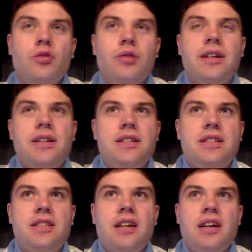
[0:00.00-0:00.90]

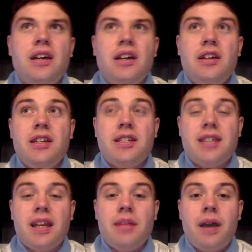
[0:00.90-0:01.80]
is, do you
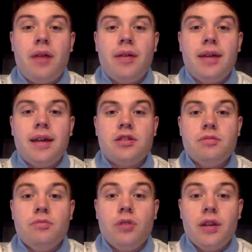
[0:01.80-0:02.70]
sell him now and get
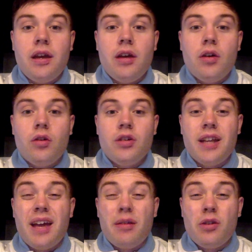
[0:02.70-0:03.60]
some money, or do you
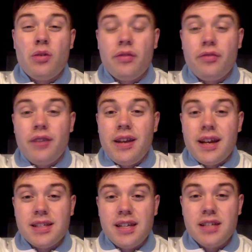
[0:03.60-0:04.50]
let him go in a free
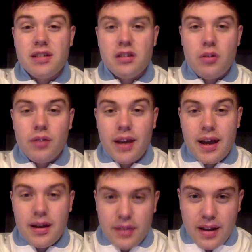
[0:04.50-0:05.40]
next season and don't get
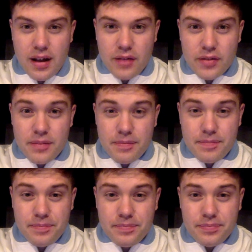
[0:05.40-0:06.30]
anything out of it?
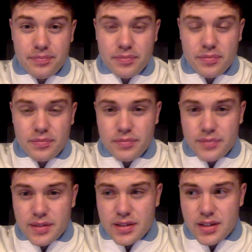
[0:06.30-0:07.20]

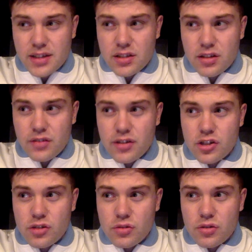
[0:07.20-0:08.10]
So that's another issue.